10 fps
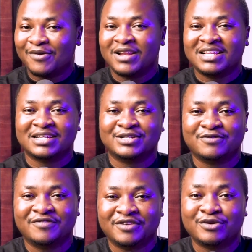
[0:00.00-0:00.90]
release a
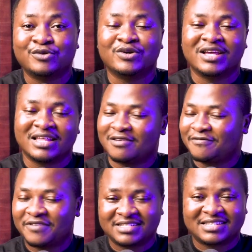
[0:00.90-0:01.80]
new video, you get the
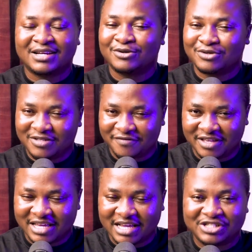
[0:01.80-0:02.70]
first-hand
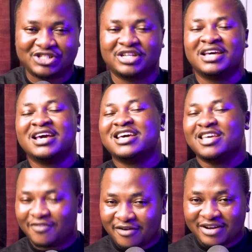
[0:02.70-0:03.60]
notification.
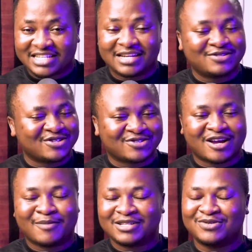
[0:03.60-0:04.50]
If you're a returning
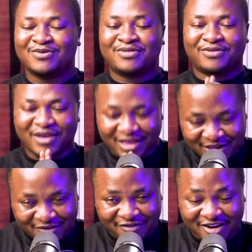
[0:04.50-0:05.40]
subscriber to me,
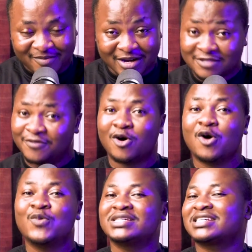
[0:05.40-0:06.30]
thank you very much for
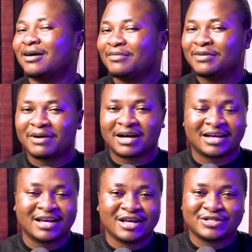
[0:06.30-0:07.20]
always coming back
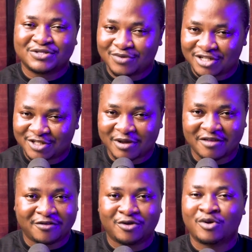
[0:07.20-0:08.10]
to watch my
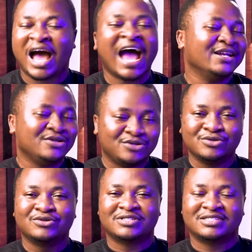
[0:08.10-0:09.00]
video. I do
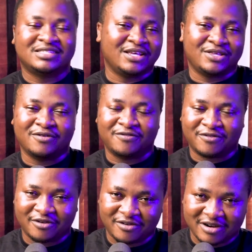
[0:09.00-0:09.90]
not take you
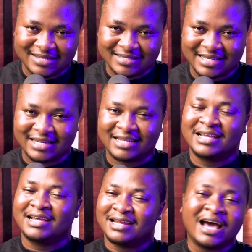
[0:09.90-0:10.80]
for granted.
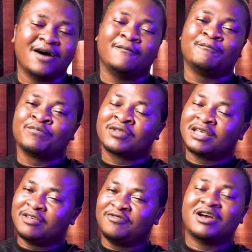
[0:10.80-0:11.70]
Now,
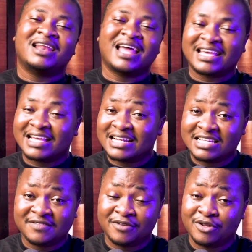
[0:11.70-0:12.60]
if you are liking
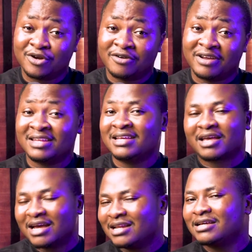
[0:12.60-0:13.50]
this video already,
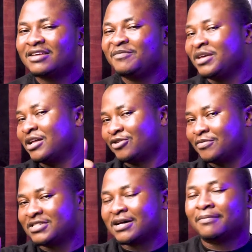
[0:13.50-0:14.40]
kindly give me a
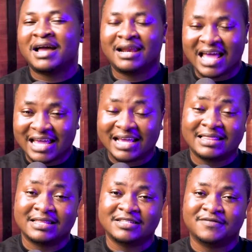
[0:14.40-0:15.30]
thumbs up by
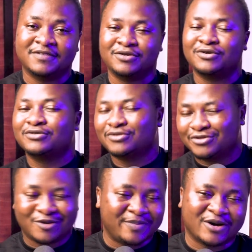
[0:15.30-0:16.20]
liking this video,
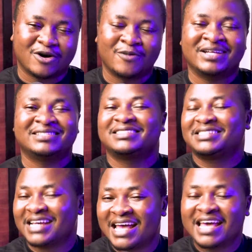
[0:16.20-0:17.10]
drop a comment,
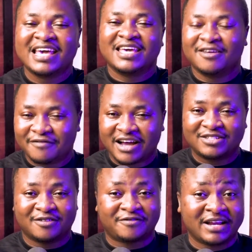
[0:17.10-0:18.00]
share, invite
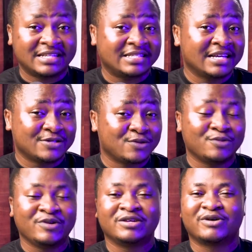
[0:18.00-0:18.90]
your friends so
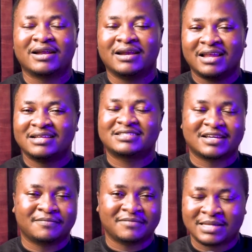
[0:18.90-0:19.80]
we can learn
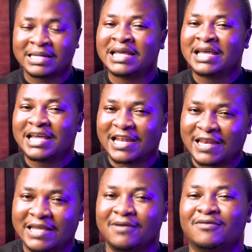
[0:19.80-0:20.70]
something
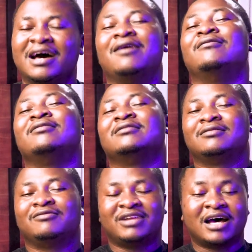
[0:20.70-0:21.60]
new. Now,
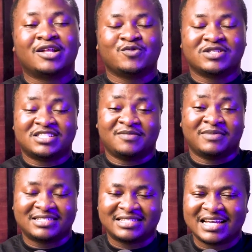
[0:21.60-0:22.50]
without wasting
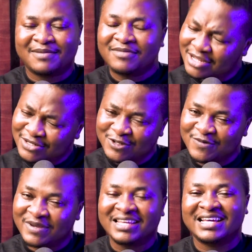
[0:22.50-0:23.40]
much time, let's
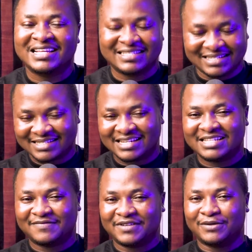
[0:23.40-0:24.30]
zoom in into
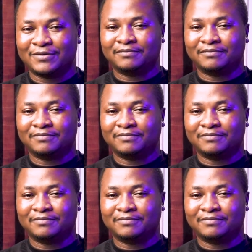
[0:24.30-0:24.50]
today's video.